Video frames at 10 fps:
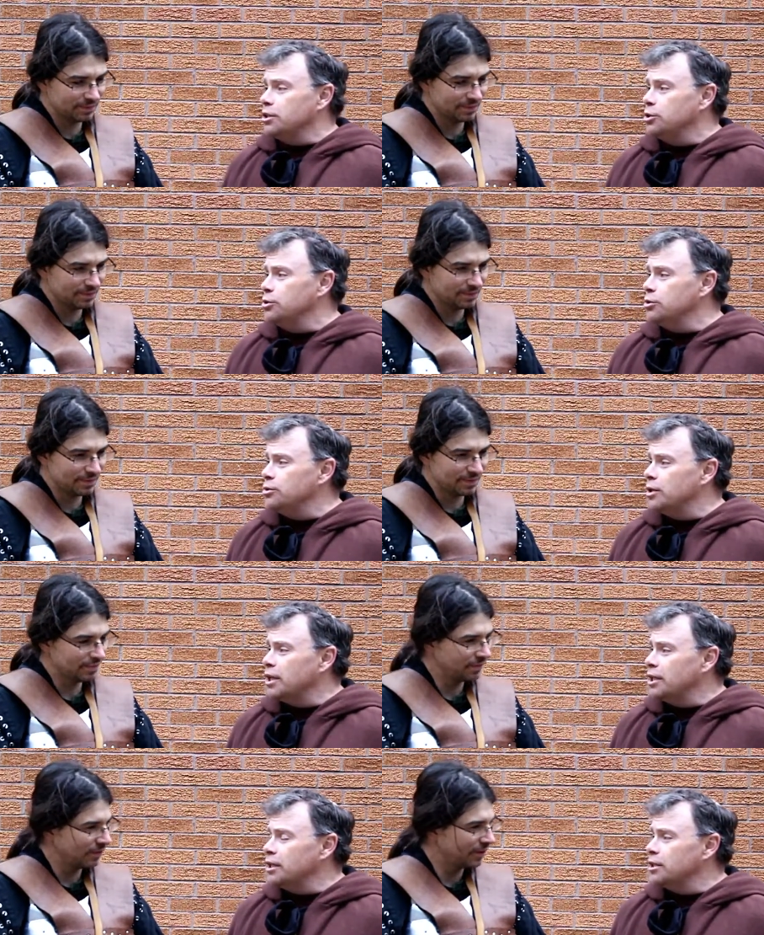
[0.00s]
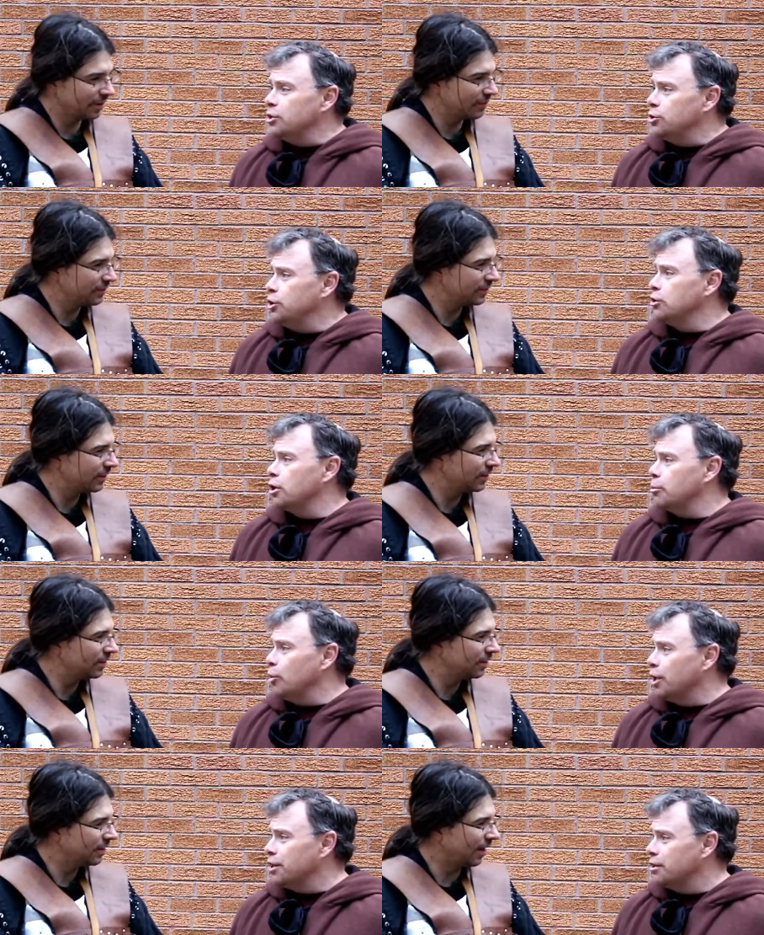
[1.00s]
Speaker 1: who uh, who do you LARP
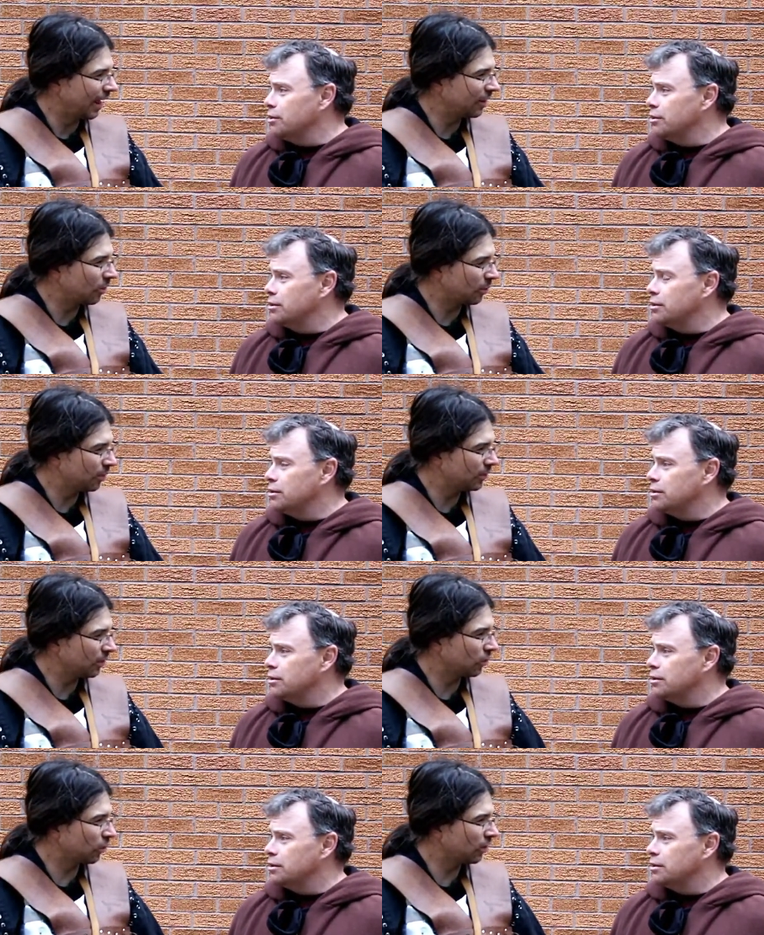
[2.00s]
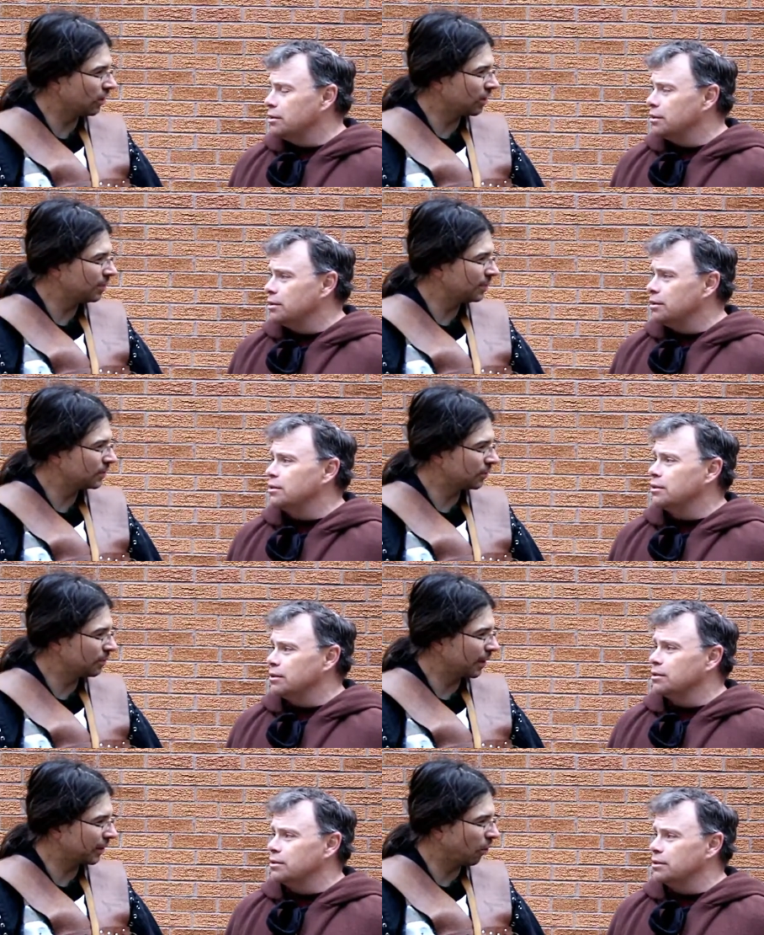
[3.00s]
with? I LARP with the Laura LARP. It's run
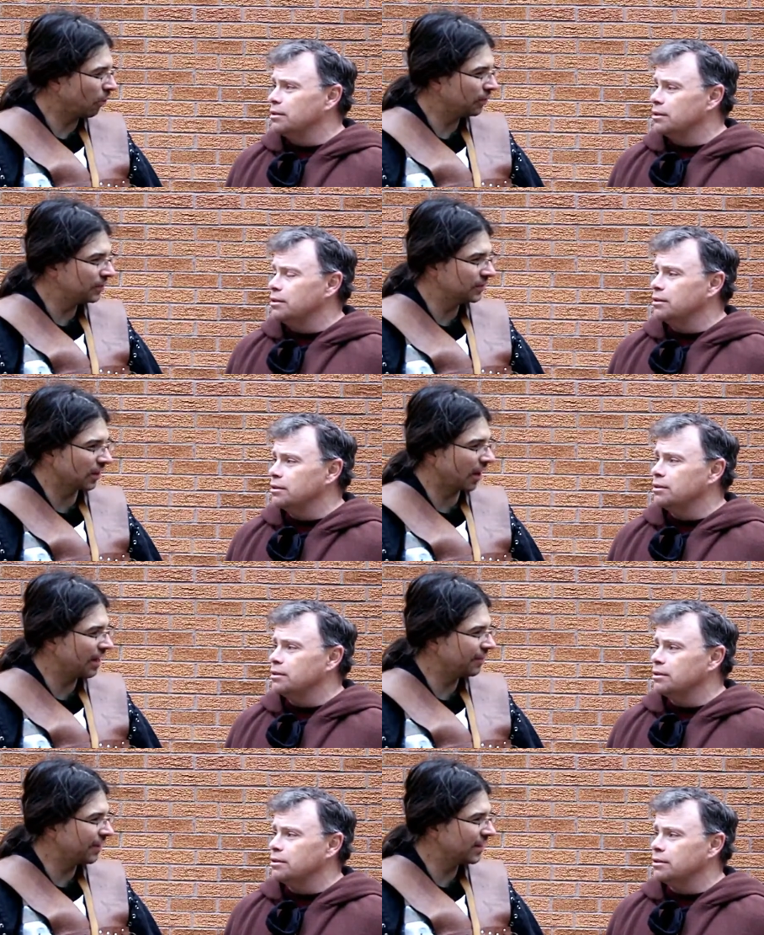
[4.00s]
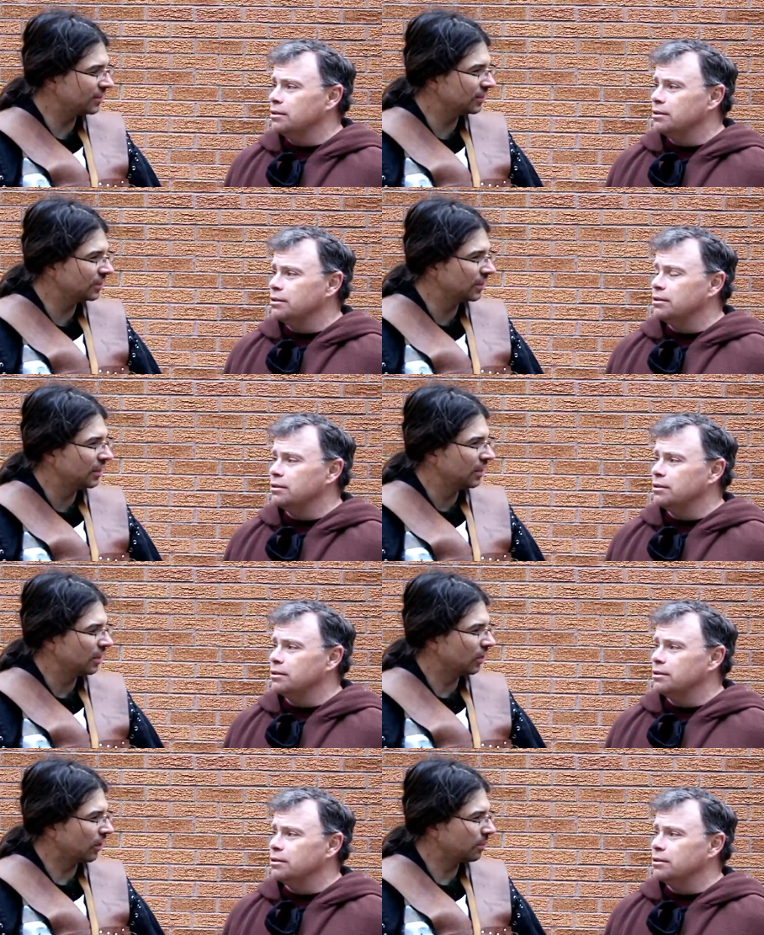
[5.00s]
by Colton. It's a high fantasy
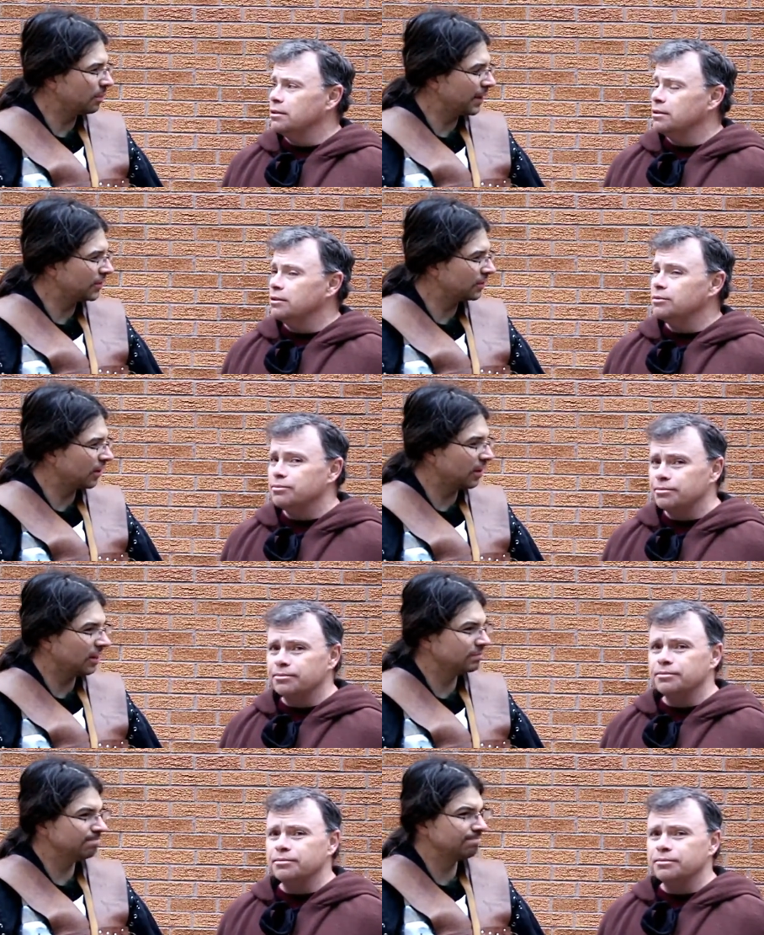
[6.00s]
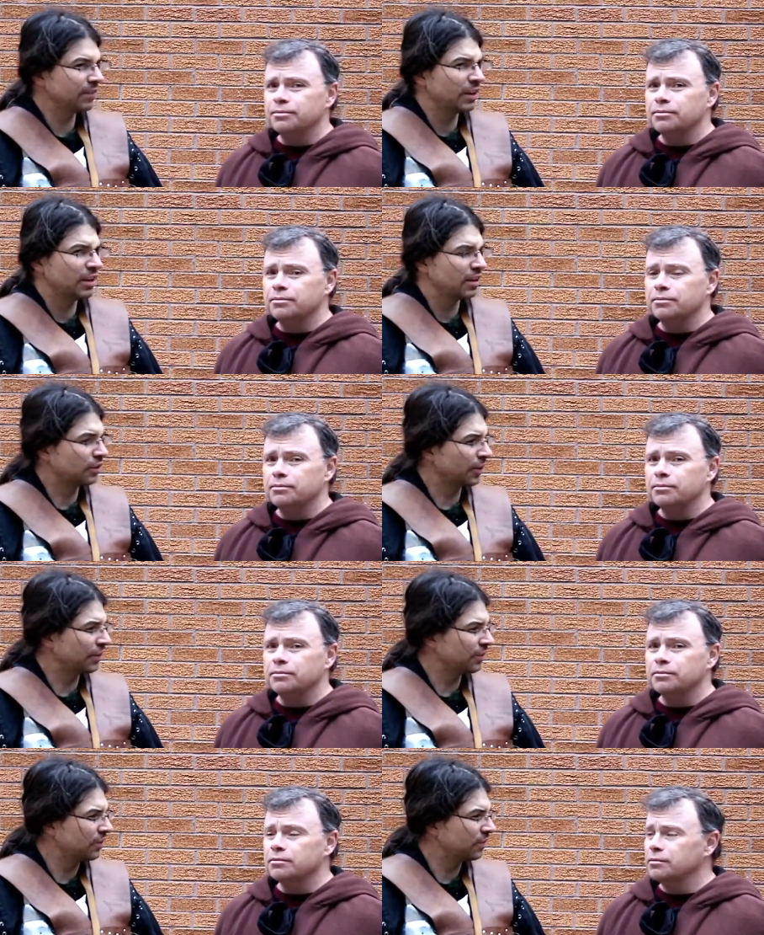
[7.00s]
Speaker 2: LARP based on Greek
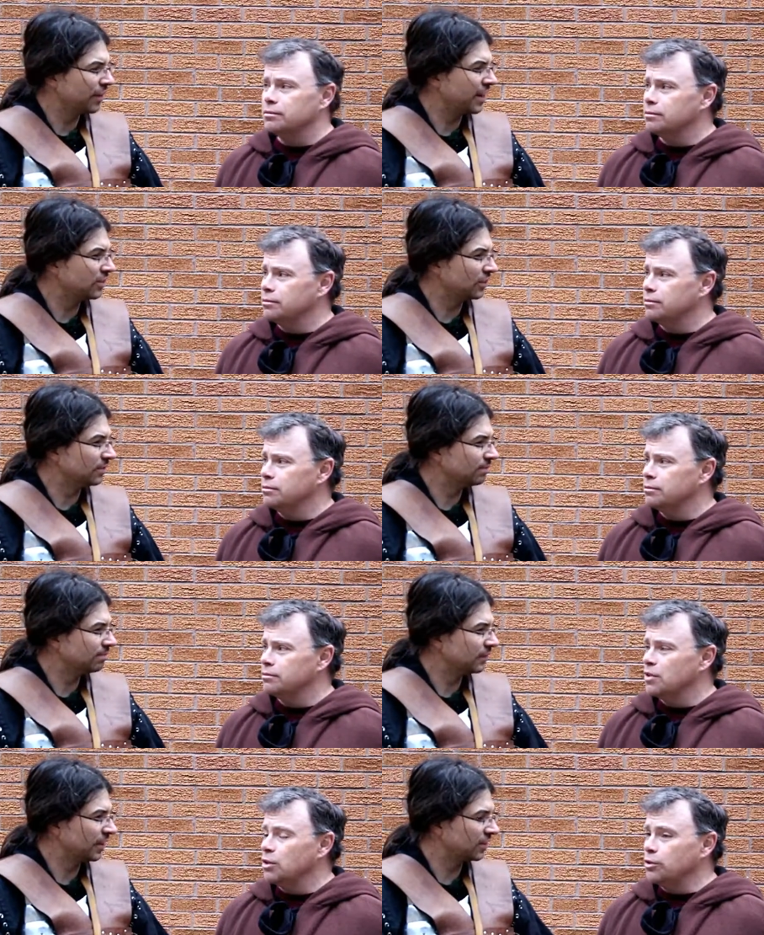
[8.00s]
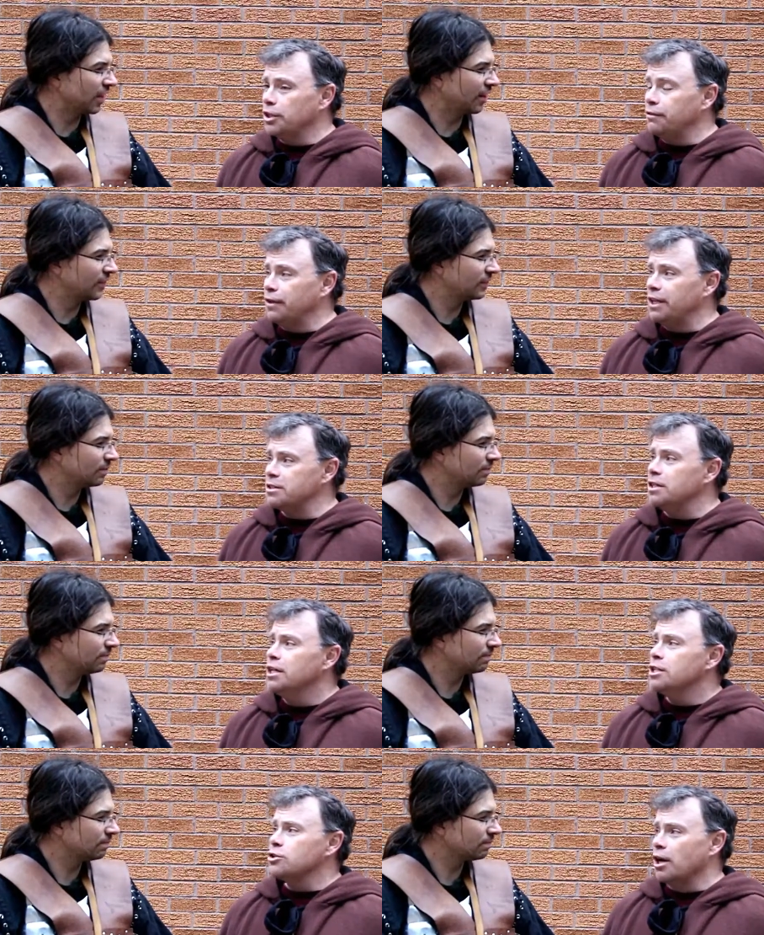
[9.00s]
fantasy. Greek stuff. fantasy?
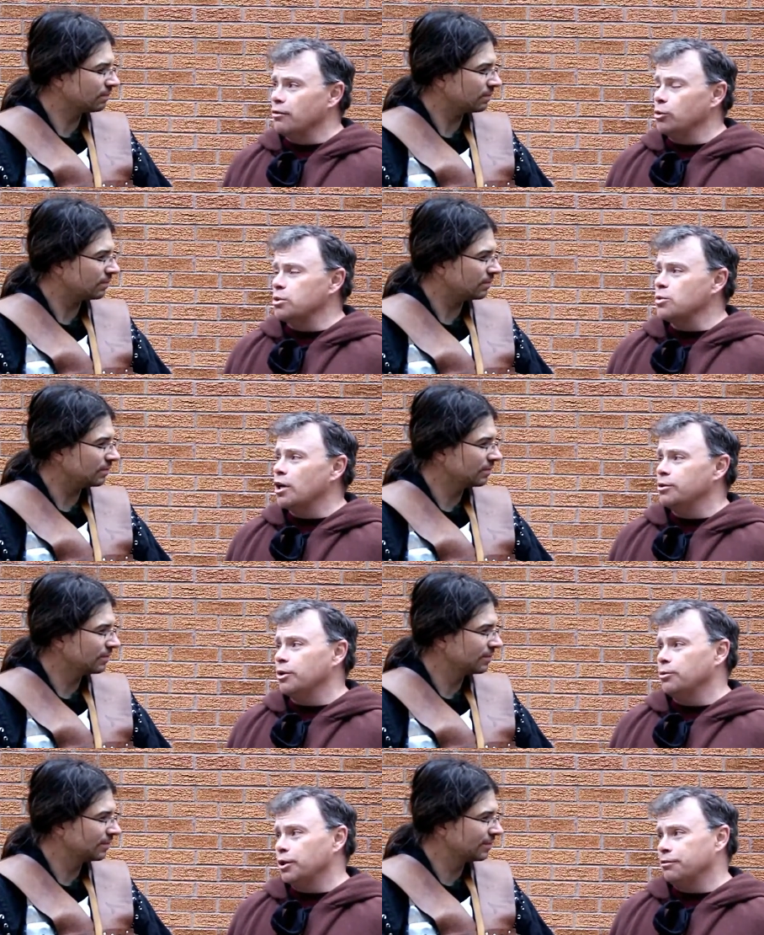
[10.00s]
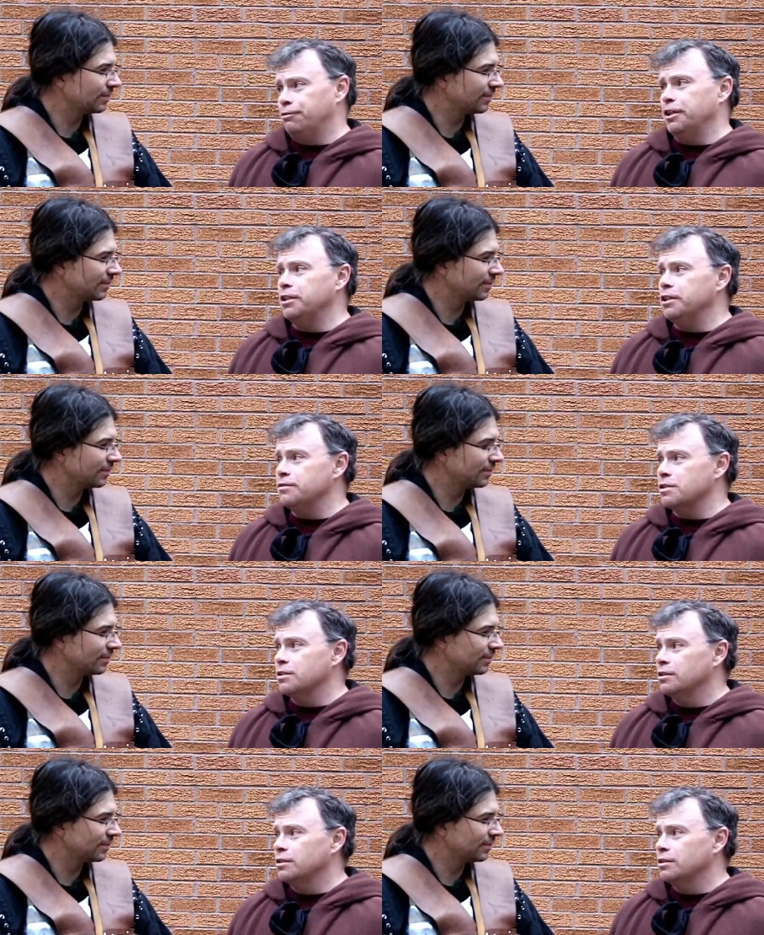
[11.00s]
So everyone's walking around wearing fig leaves?